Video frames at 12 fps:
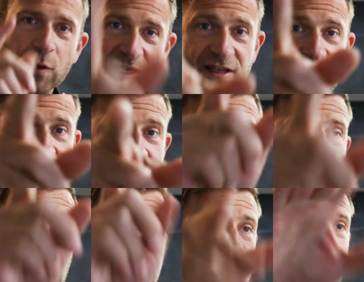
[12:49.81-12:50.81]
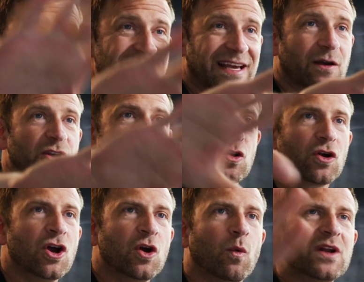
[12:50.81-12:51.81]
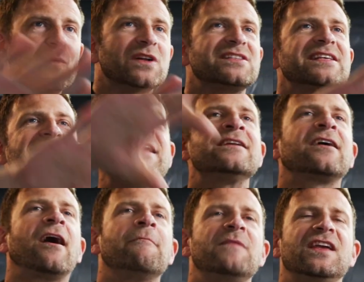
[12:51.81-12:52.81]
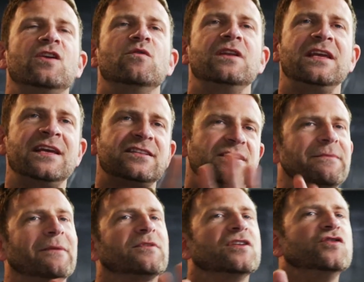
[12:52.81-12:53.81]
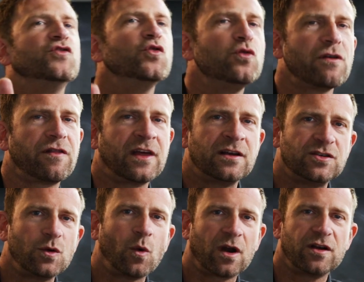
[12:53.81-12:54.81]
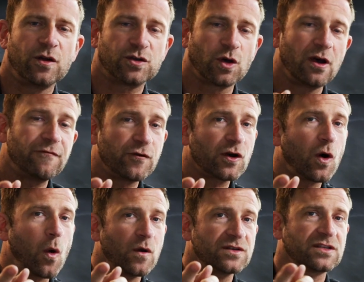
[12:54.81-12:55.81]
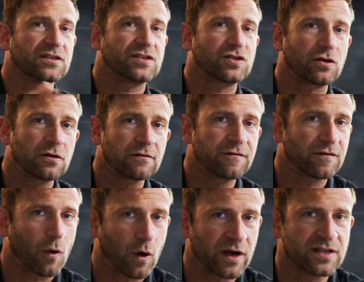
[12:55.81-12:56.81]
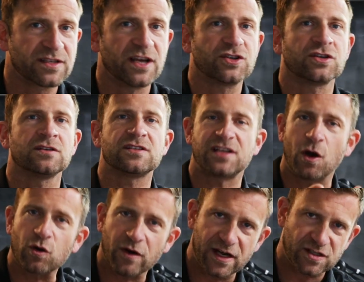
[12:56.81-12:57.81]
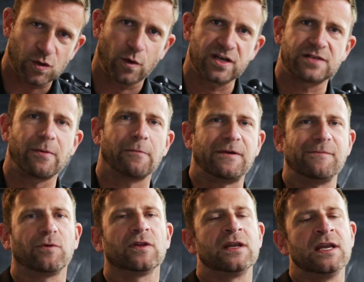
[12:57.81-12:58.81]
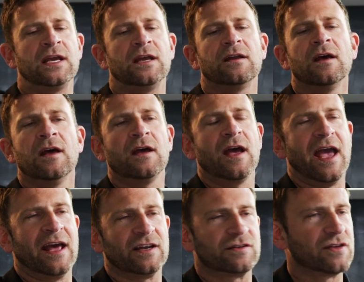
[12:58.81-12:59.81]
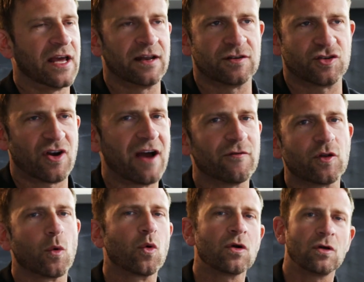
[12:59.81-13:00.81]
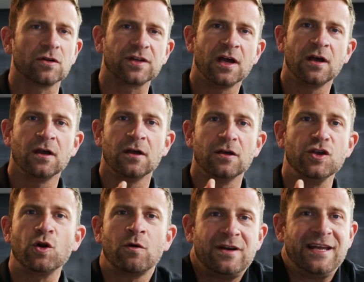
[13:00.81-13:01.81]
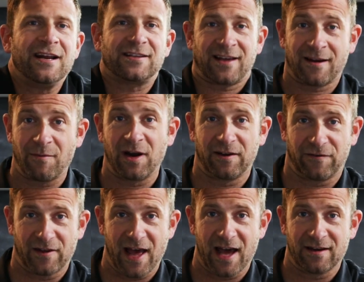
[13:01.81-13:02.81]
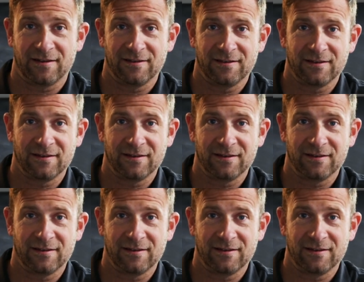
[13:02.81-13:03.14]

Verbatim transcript: Workweek. This is a good one too. It's like your, what's the income that you need to be able to do the things you want to do? So if your goal is to serve organizations, tell great stories about people in need, and travel the world, you don't need a ton of money for that.